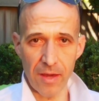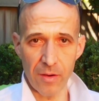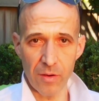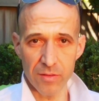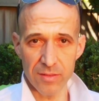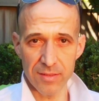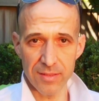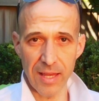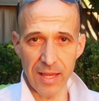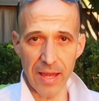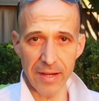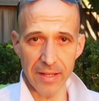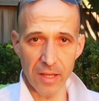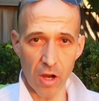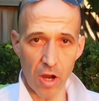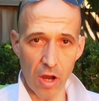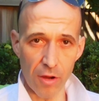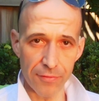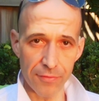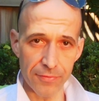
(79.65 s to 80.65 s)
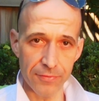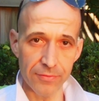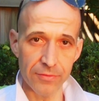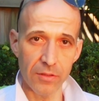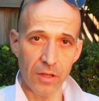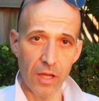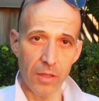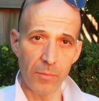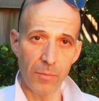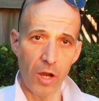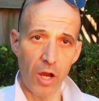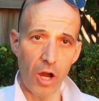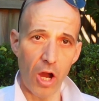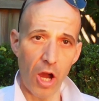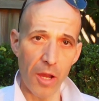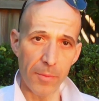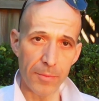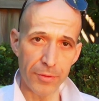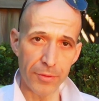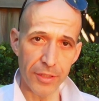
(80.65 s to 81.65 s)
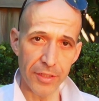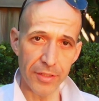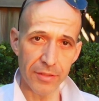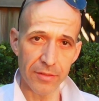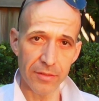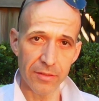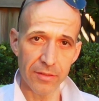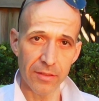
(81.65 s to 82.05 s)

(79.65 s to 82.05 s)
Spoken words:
starting off on my hybrid,